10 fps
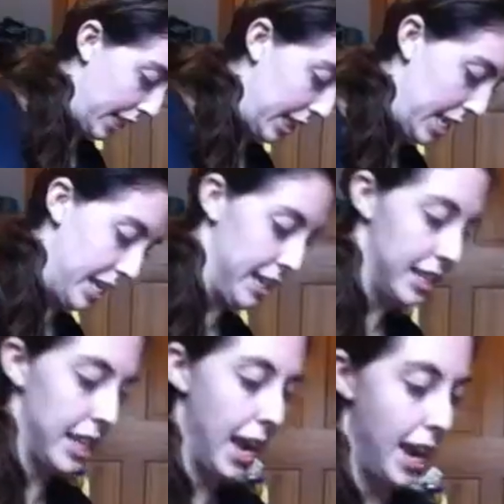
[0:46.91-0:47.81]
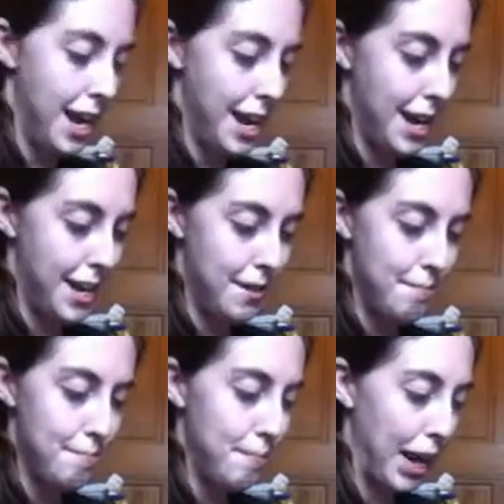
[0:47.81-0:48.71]
Got this uh,
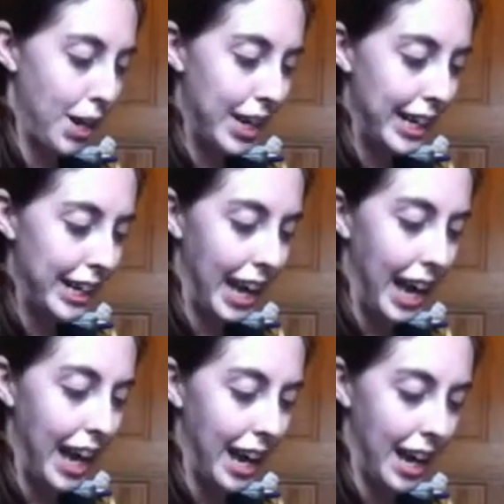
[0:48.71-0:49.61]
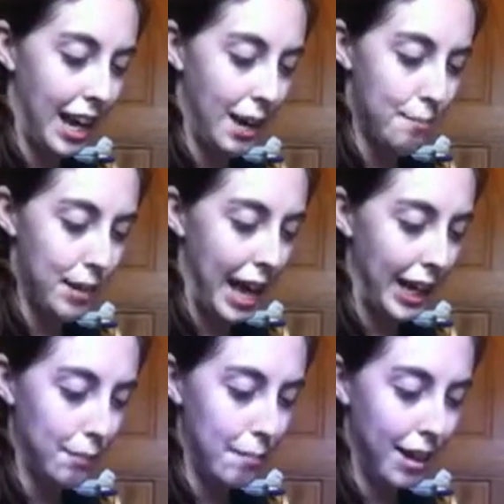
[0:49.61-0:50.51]
Mary Kay
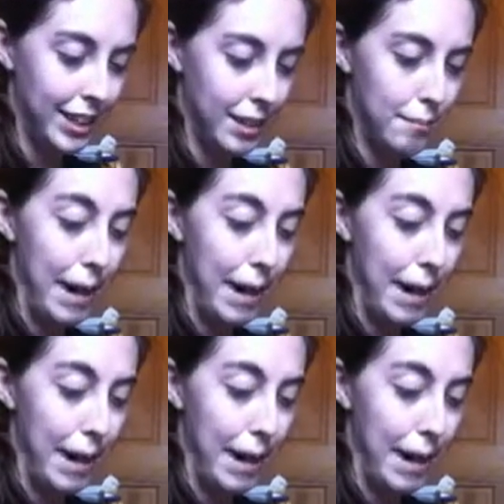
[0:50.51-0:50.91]
Black Mar